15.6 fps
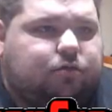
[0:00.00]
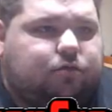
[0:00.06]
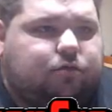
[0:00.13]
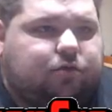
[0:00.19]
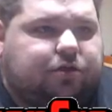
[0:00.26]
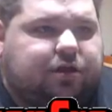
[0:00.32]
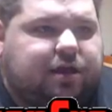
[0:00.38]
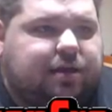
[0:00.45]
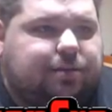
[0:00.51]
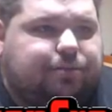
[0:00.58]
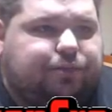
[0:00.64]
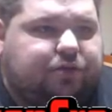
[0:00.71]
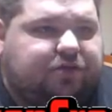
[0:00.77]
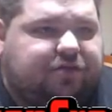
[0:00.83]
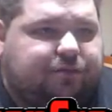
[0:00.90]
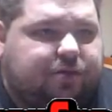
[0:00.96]
You ain't
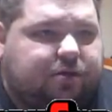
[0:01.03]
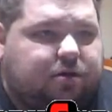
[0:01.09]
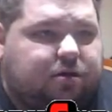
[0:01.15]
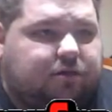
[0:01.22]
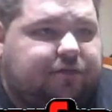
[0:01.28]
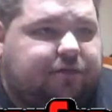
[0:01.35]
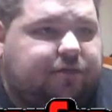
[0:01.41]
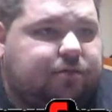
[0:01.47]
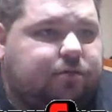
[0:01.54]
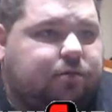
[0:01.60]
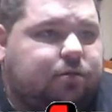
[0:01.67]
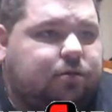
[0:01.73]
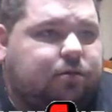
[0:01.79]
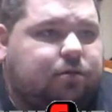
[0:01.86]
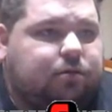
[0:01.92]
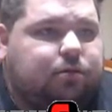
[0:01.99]
pushing me off.
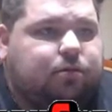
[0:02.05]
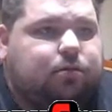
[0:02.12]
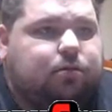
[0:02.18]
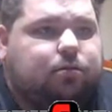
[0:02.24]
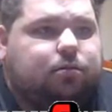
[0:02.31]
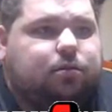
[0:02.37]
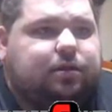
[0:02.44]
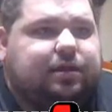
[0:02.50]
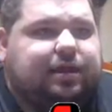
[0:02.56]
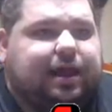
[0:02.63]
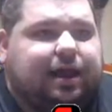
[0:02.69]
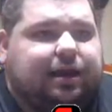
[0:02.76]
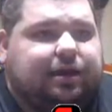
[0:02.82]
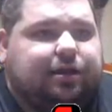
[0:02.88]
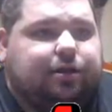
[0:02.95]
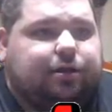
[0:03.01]
Get
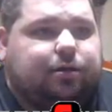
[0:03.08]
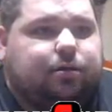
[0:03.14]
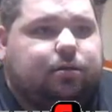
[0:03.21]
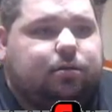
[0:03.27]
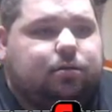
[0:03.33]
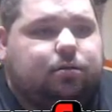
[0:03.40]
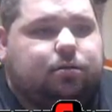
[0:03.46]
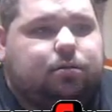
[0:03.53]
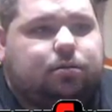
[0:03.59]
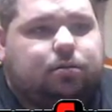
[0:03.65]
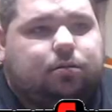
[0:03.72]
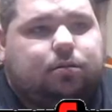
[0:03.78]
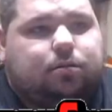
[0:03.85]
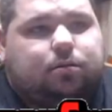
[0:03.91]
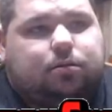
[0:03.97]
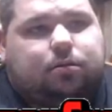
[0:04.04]
out of here.
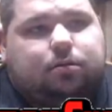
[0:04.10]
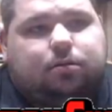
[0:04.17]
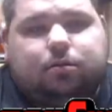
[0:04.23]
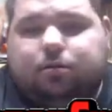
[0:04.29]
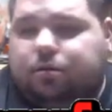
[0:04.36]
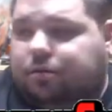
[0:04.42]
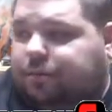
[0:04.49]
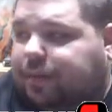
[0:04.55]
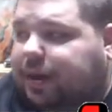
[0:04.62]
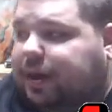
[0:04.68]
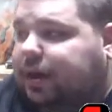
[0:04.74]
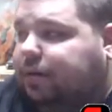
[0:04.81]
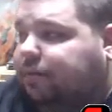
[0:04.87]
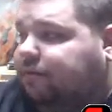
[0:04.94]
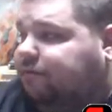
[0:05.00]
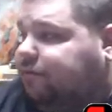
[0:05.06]

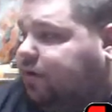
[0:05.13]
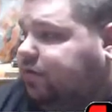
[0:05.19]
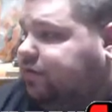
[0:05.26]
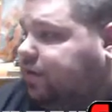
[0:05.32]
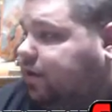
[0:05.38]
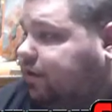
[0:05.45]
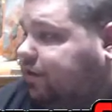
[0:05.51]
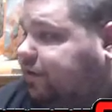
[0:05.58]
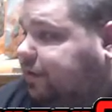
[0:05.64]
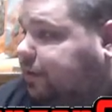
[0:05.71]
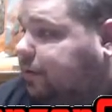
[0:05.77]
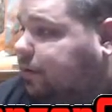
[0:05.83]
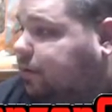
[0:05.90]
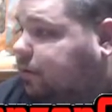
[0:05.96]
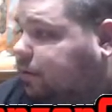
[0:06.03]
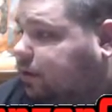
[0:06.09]
Bam. First dungeon.
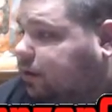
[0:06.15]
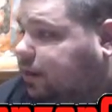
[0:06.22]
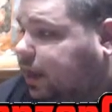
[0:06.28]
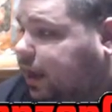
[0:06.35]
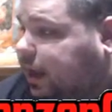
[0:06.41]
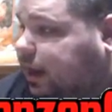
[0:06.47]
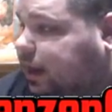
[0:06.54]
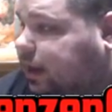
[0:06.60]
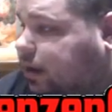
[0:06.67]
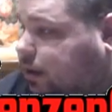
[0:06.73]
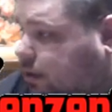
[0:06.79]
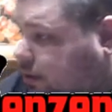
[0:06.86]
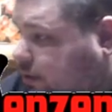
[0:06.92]
Look at that. It only